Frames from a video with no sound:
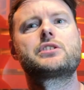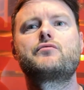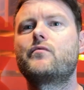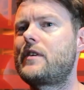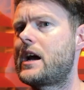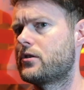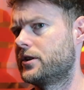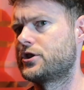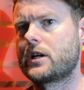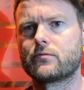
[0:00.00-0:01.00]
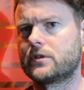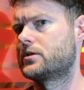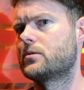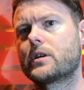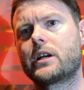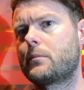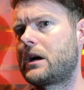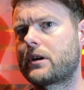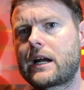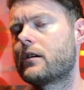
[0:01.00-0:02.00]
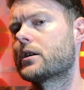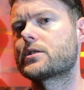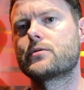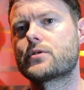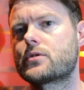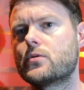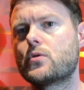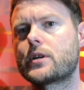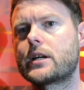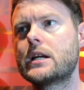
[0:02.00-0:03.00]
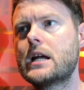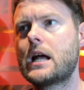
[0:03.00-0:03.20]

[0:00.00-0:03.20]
very generally talking about character and story.